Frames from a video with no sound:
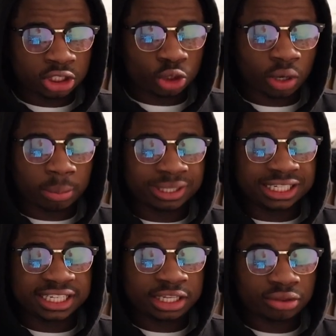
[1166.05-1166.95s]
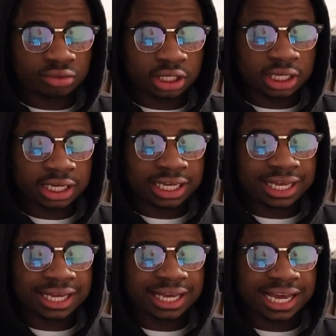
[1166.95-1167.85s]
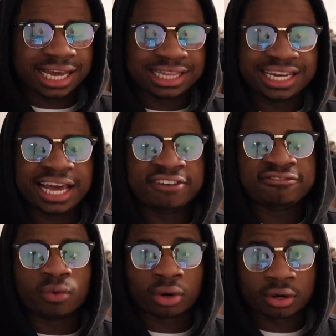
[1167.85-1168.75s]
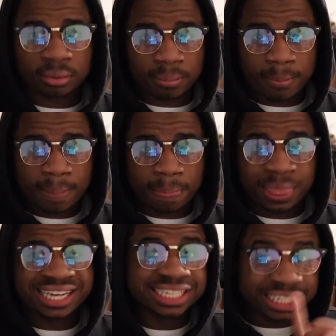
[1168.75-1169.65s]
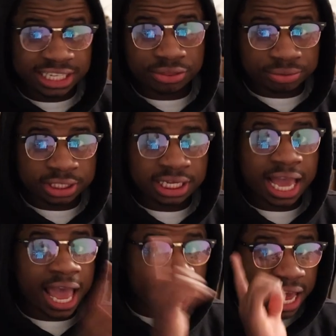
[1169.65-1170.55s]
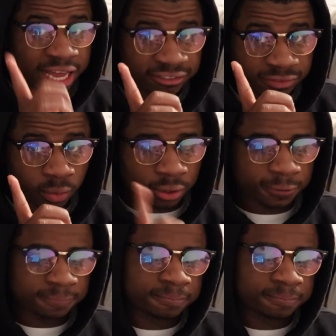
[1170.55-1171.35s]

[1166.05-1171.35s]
you want to play d3 and then f4. d3, f4.